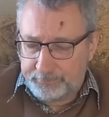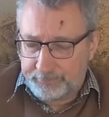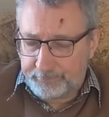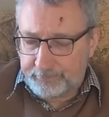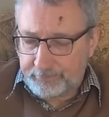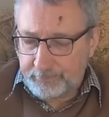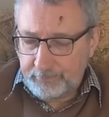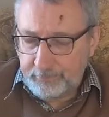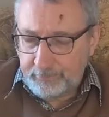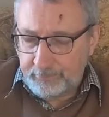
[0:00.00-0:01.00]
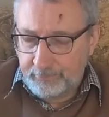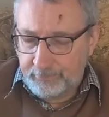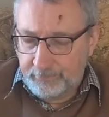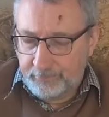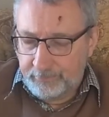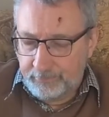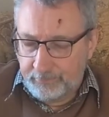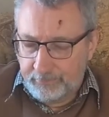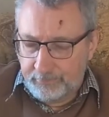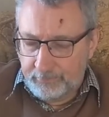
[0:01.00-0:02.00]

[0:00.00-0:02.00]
(no one is talking)